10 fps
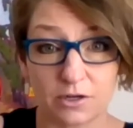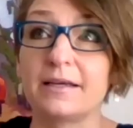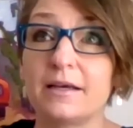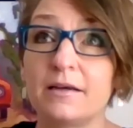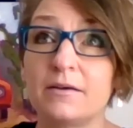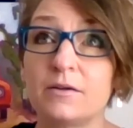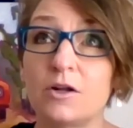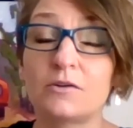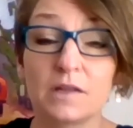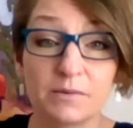not only
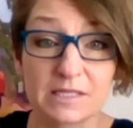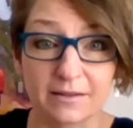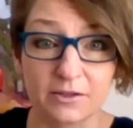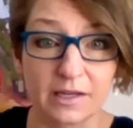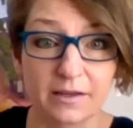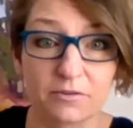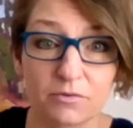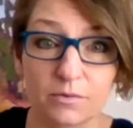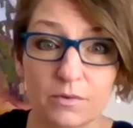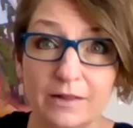was I looking at
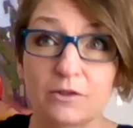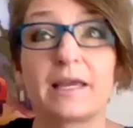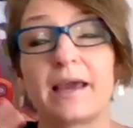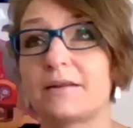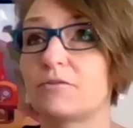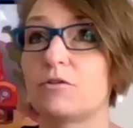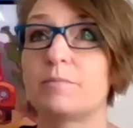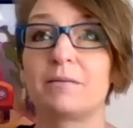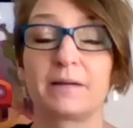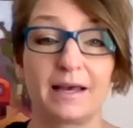it through a
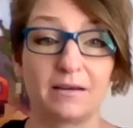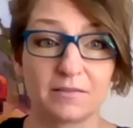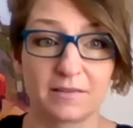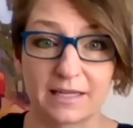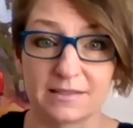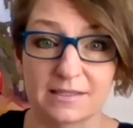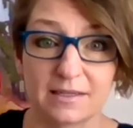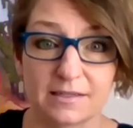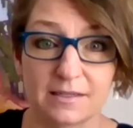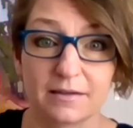public health lens and
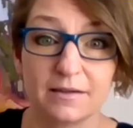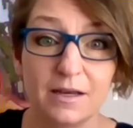as a